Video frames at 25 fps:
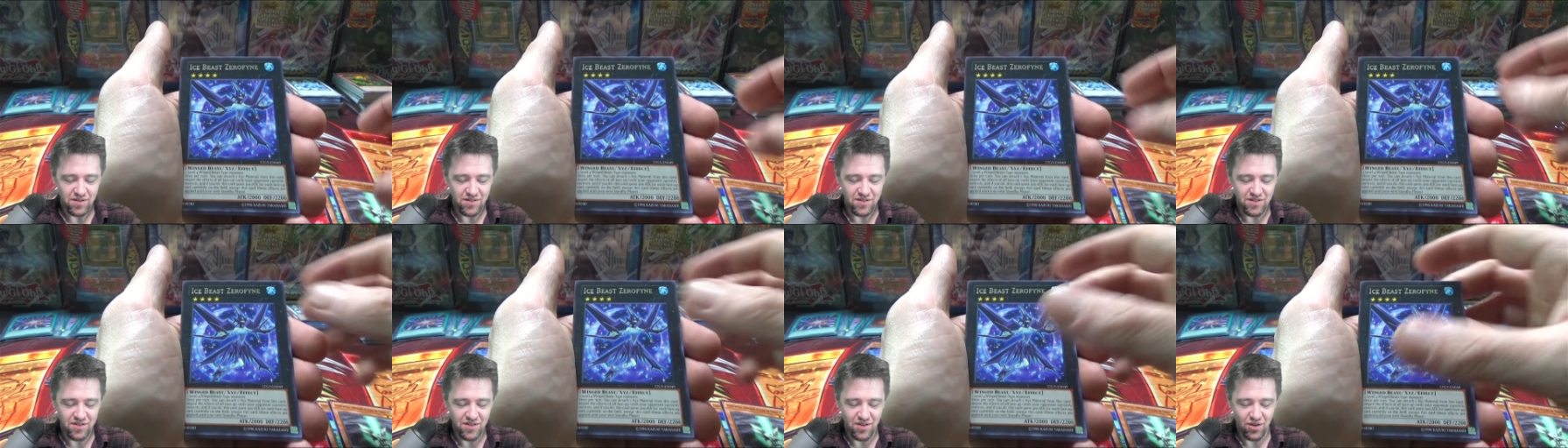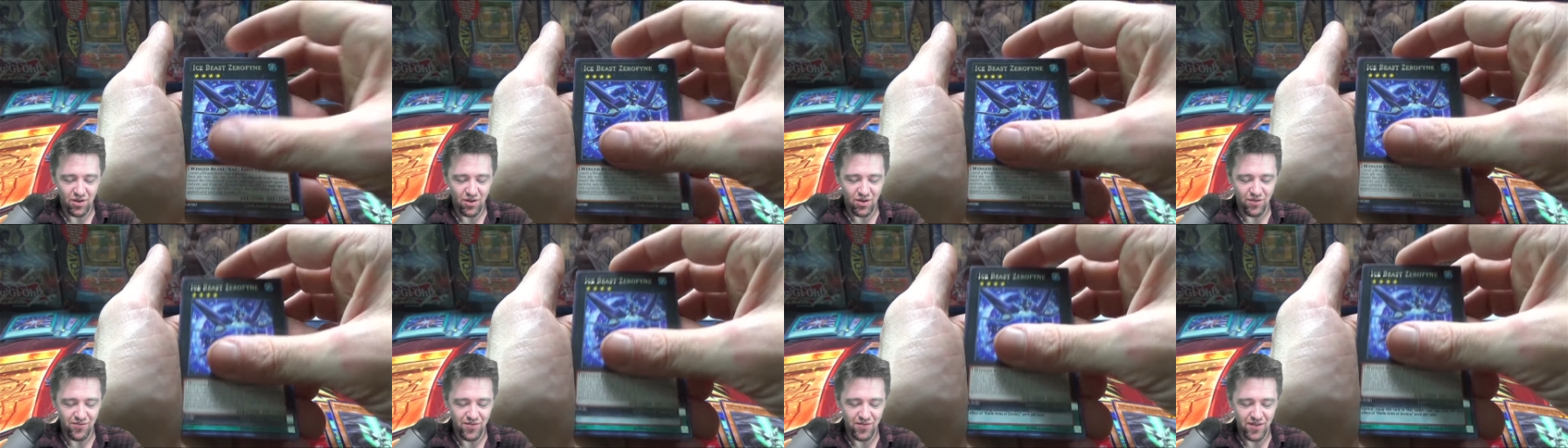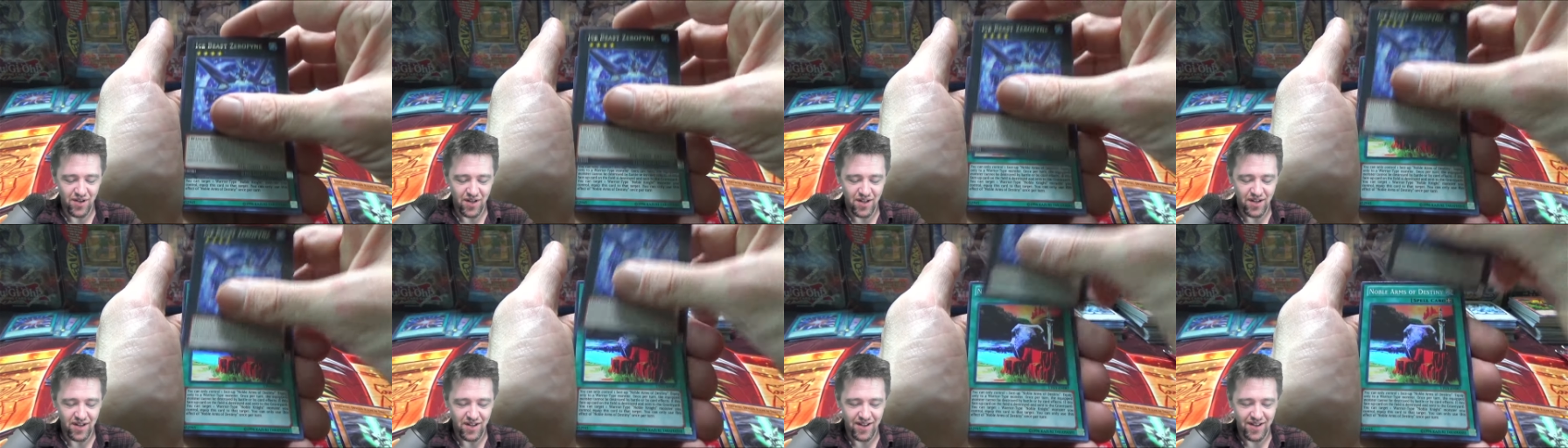Zero
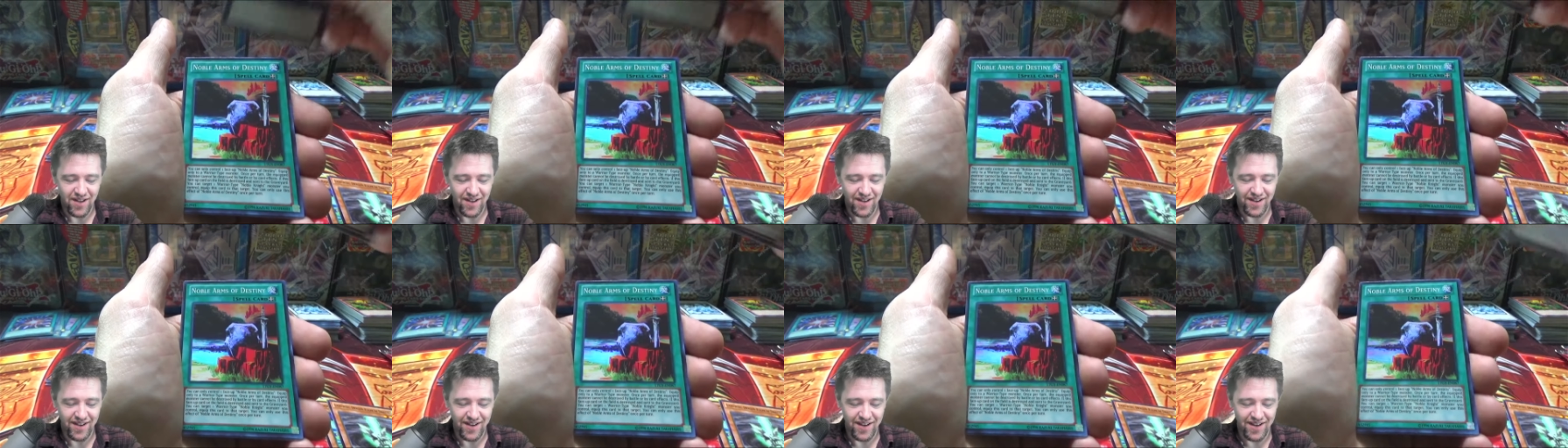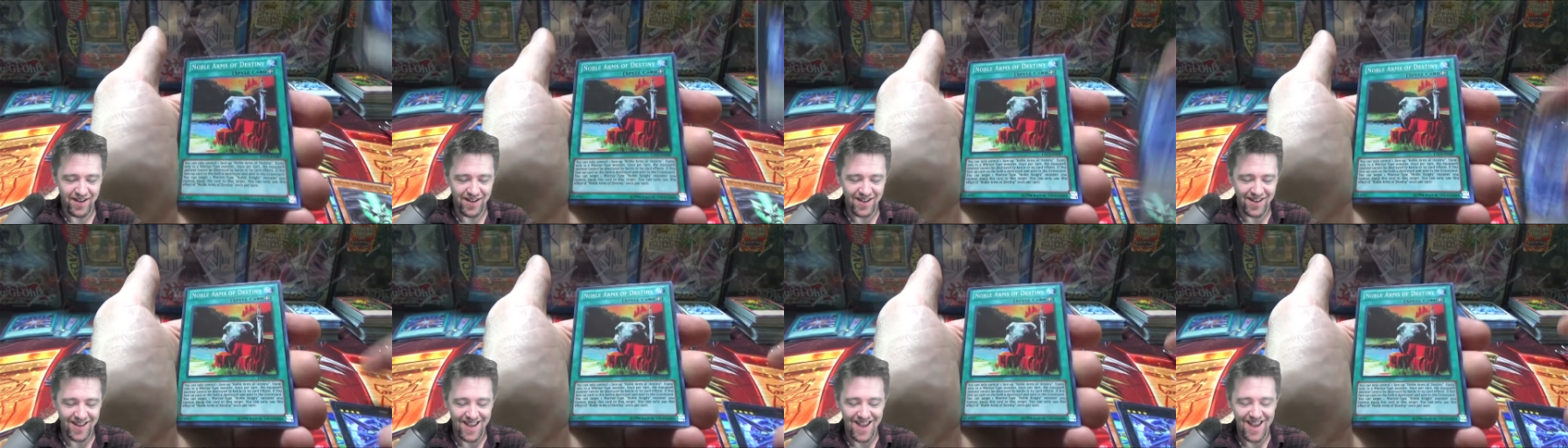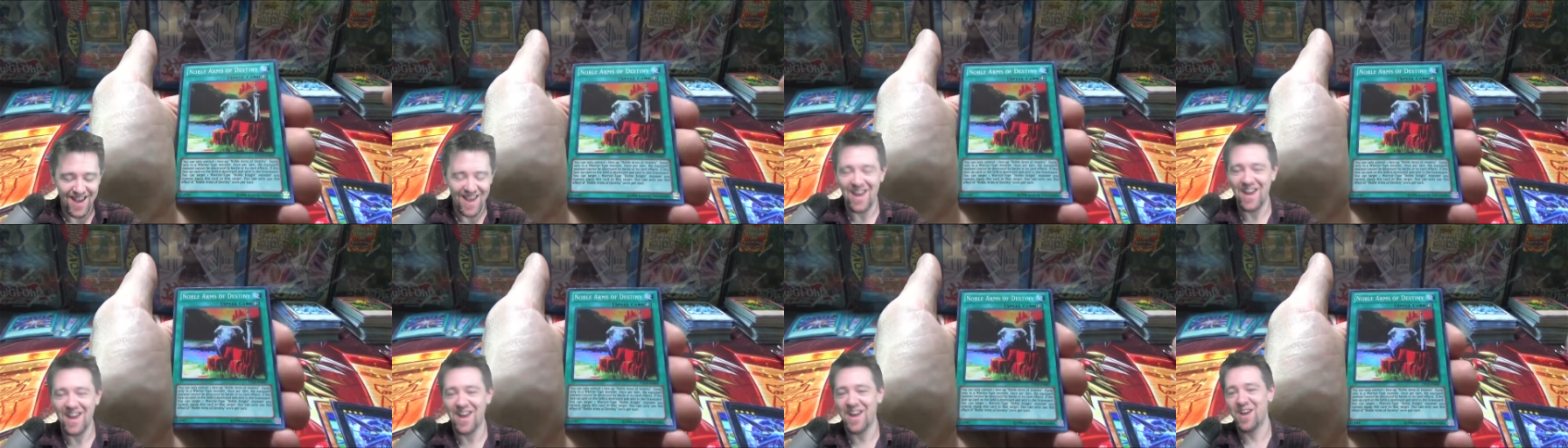Fine.
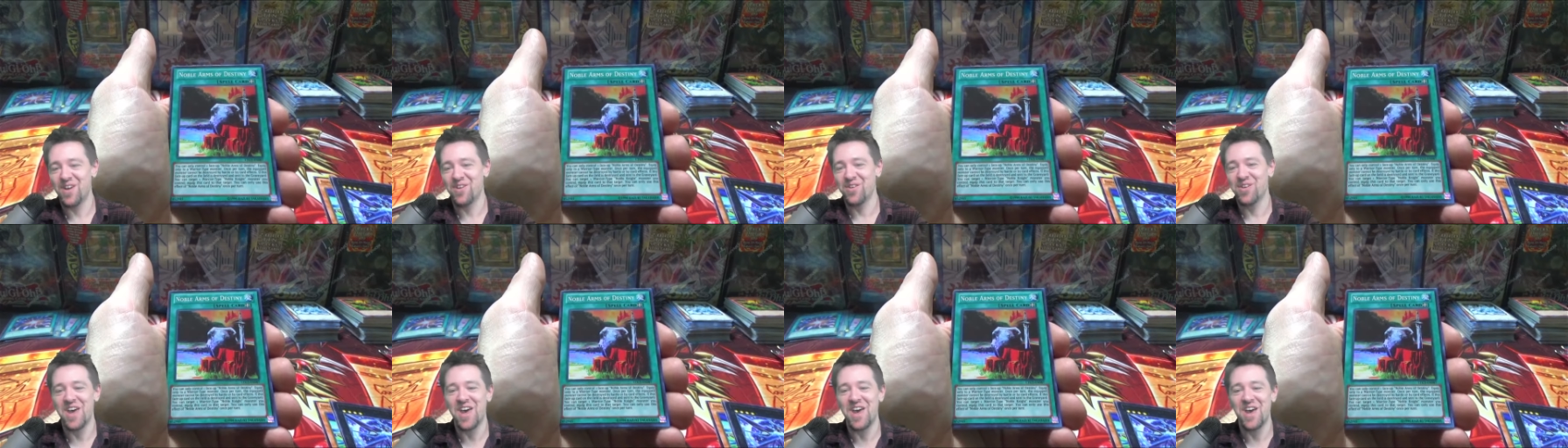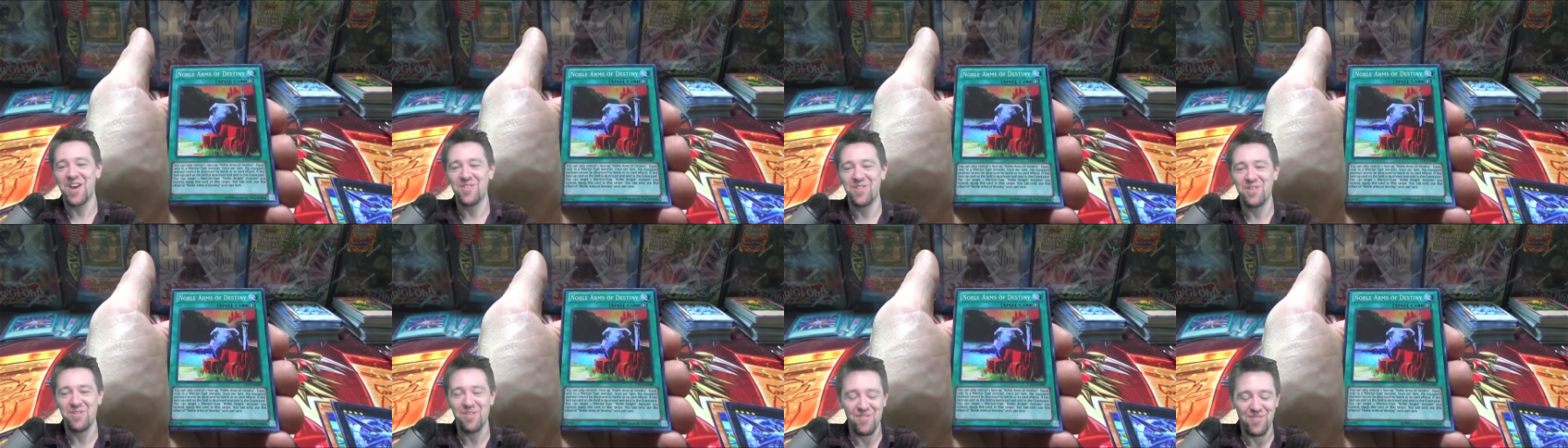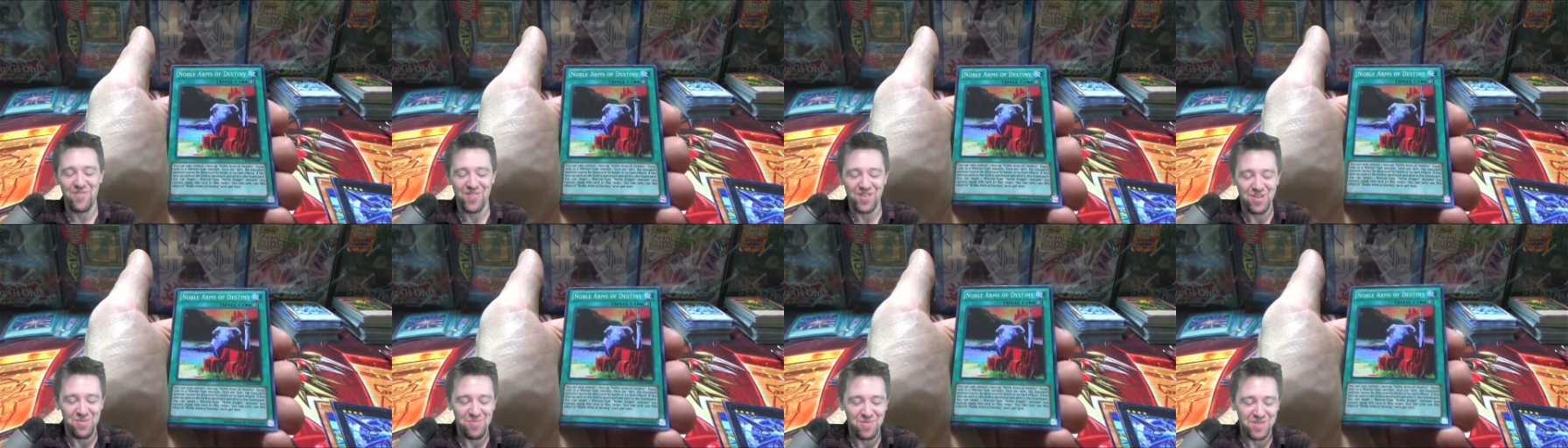Yay! Okay, we went
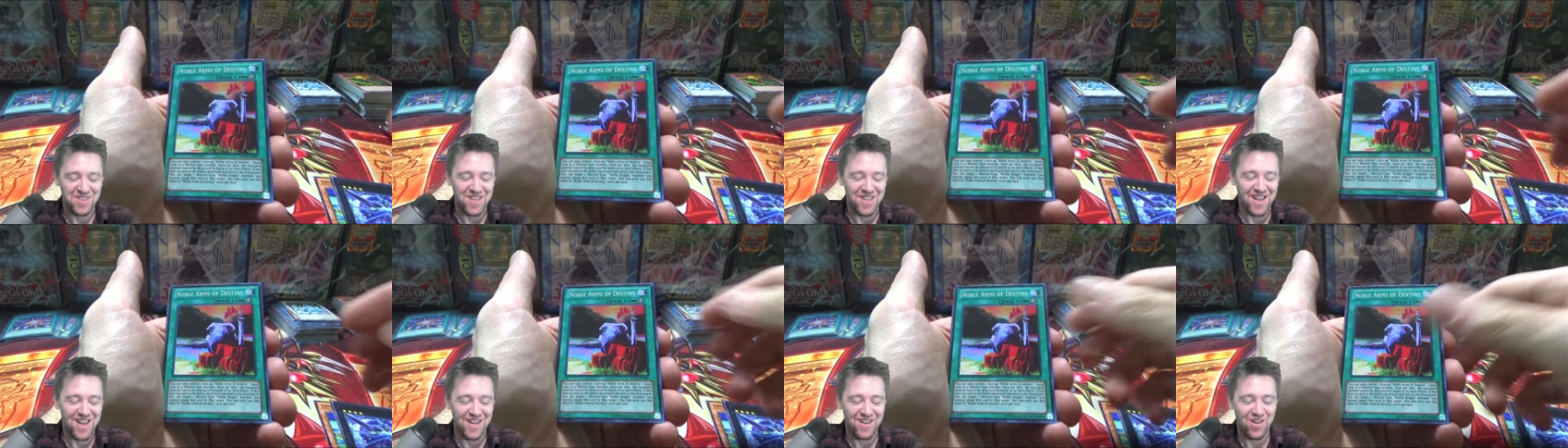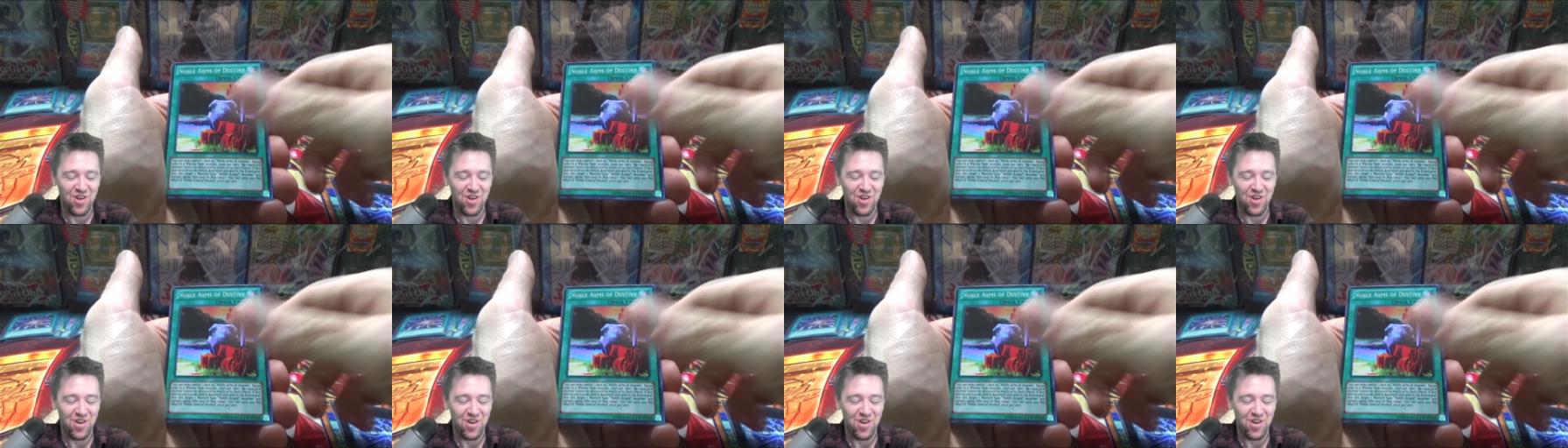50%.